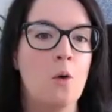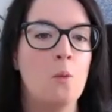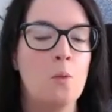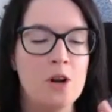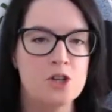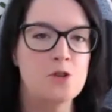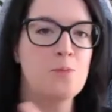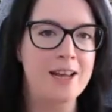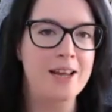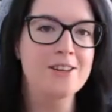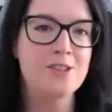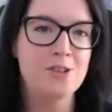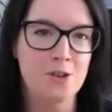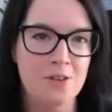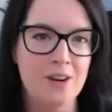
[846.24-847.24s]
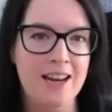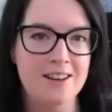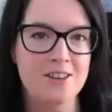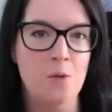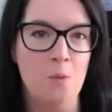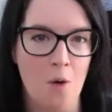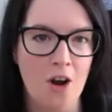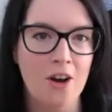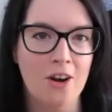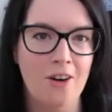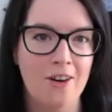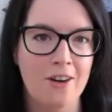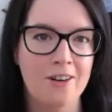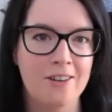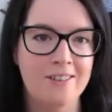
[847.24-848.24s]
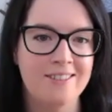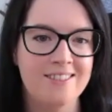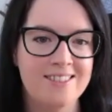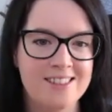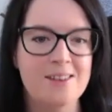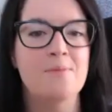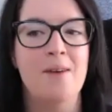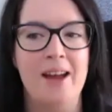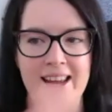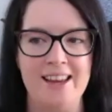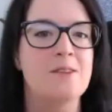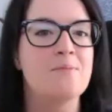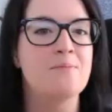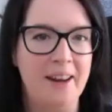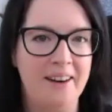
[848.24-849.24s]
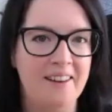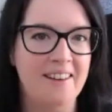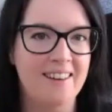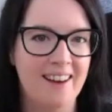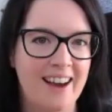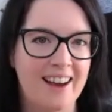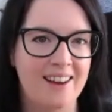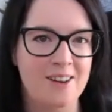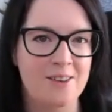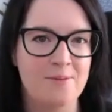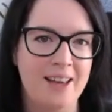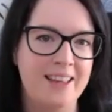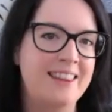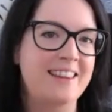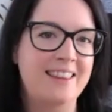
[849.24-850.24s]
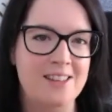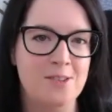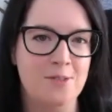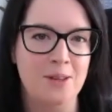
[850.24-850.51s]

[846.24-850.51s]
which piece you need to work on to make it better. I think that's